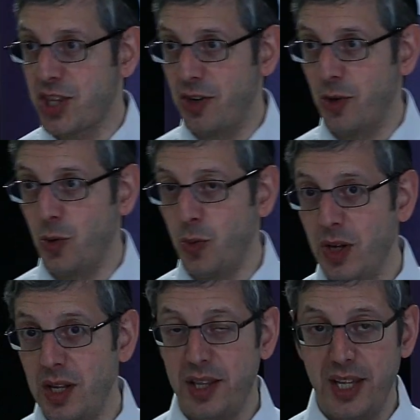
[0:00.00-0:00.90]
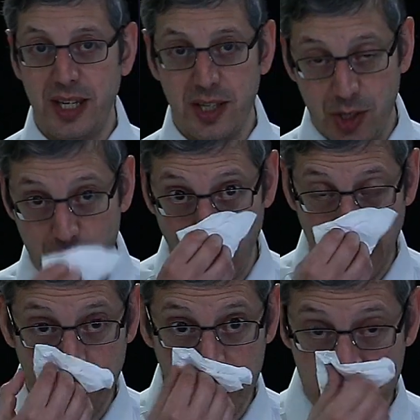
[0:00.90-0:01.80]
through the
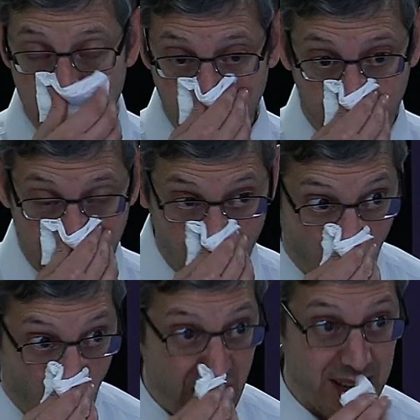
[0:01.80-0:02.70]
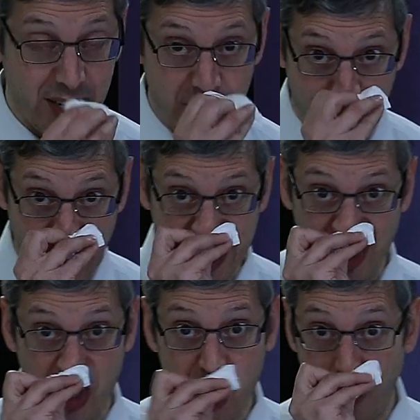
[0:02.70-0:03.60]
dreams when, in fact,
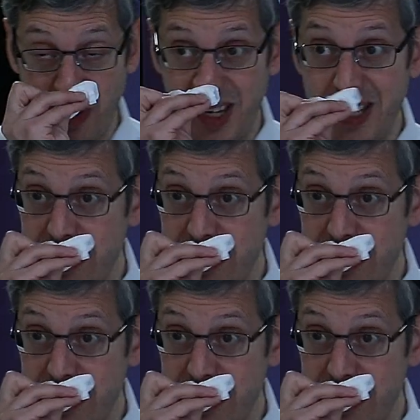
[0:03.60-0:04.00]
the neshama